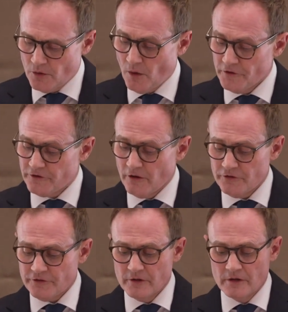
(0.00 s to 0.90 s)
Once
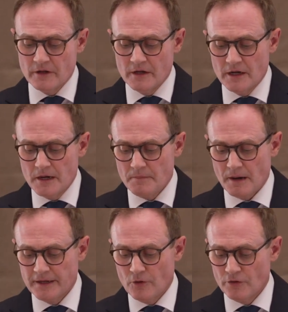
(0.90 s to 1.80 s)
lost,
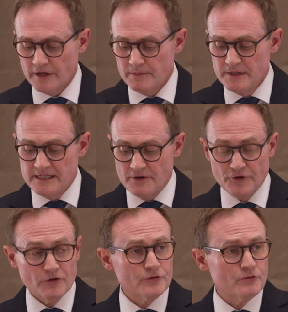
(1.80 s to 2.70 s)
public order can be
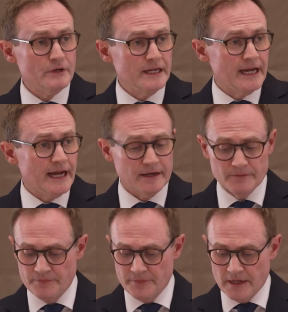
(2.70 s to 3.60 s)
difficult to regain,
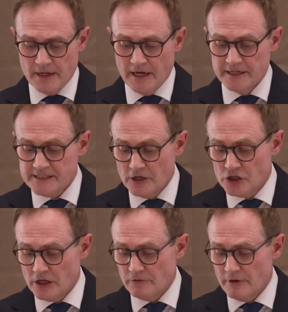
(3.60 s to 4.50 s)
and
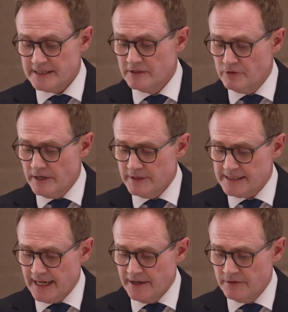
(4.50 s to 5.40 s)
social unrest can rear
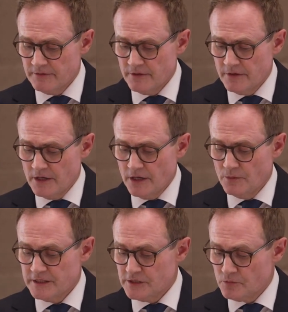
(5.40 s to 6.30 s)
its head,
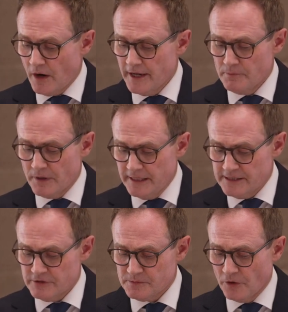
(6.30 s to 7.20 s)
which is why the
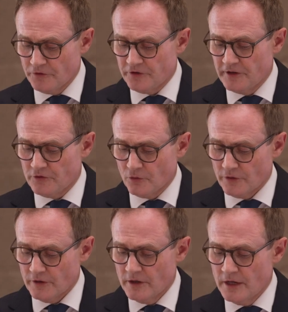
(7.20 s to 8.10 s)
police response to
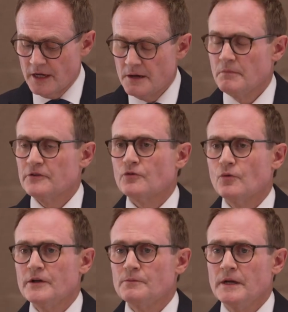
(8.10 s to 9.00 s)
disorder must
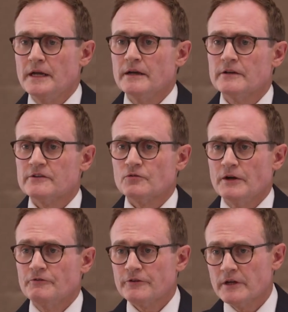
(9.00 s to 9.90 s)
always be
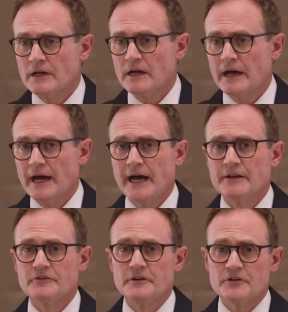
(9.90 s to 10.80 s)
swift
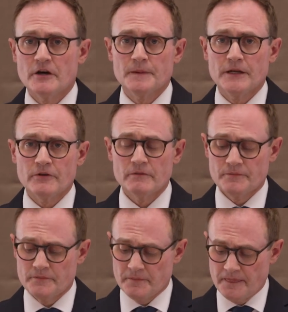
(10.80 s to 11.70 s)
and determined.
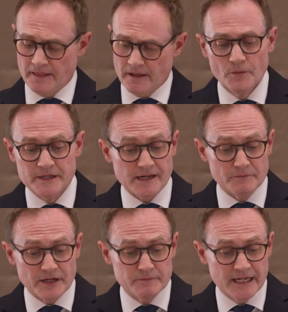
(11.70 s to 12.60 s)
We
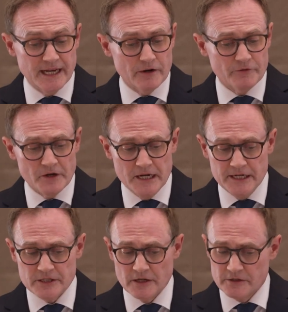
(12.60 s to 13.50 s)
sometimes hear of the
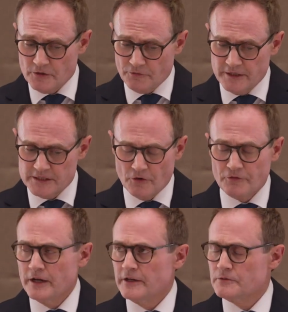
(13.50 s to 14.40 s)
need to go
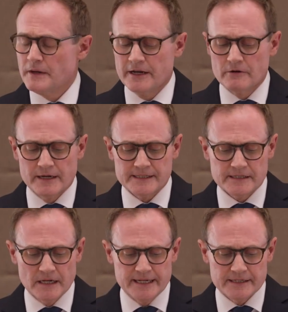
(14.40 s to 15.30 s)
softly and to make
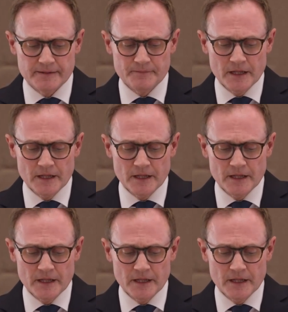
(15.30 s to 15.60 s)
arrests later.